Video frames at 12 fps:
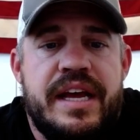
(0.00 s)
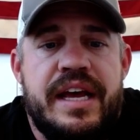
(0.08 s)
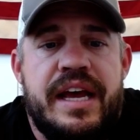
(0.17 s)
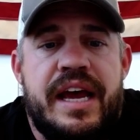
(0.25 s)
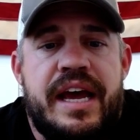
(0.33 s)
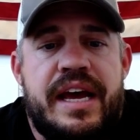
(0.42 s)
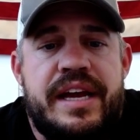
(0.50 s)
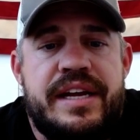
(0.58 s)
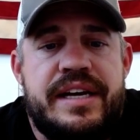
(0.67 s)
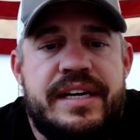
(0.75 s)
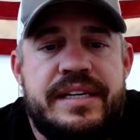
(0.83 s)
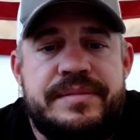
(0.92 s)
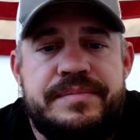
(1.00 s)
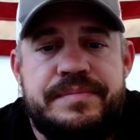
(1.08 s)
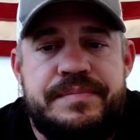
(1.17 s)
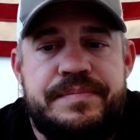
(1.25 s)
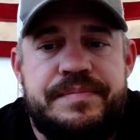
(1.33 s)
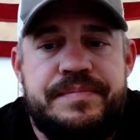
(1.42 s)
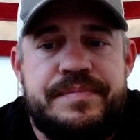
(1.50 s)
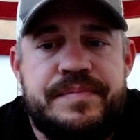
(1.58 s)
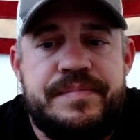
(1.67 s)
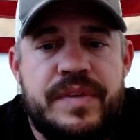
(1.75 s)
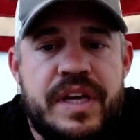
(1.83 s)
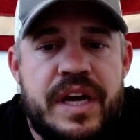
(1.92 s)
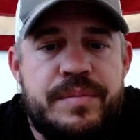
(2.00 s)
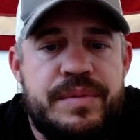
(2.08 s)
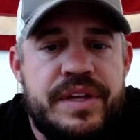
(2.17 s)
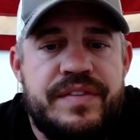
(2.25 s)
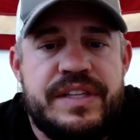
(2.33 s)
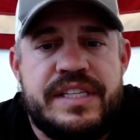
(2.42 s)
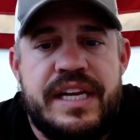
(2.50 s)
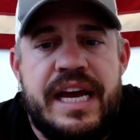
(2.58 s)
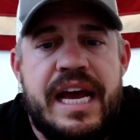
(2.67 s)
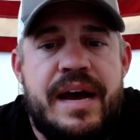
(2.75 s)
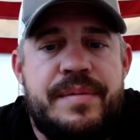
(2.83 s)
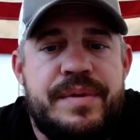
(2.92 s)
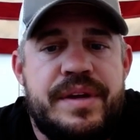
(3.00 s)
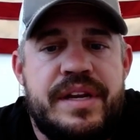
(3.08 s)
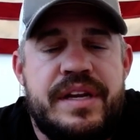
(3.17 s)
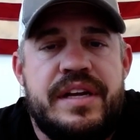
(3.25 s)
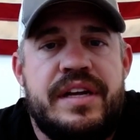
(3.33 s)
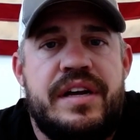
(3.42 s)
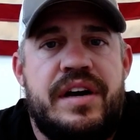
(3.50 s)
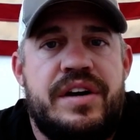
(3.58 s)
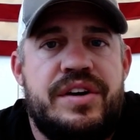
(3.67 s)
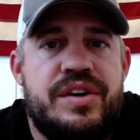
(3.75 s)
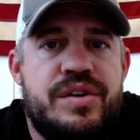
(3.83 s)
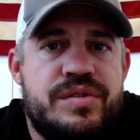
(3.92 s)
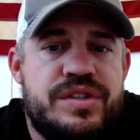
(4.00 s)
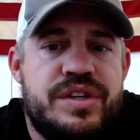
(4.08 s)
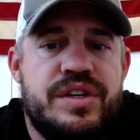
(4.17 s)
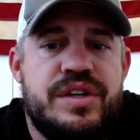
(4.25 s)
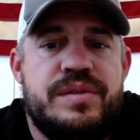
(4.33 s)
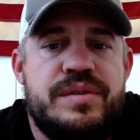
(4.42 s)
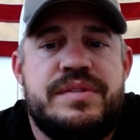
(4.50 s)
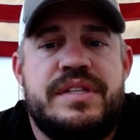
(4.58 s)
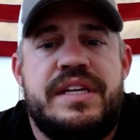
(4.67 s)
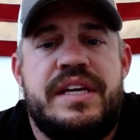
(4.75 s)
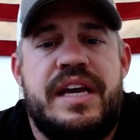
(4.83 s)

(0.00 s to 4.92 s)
And you got to believe it's going to happen on your own terms,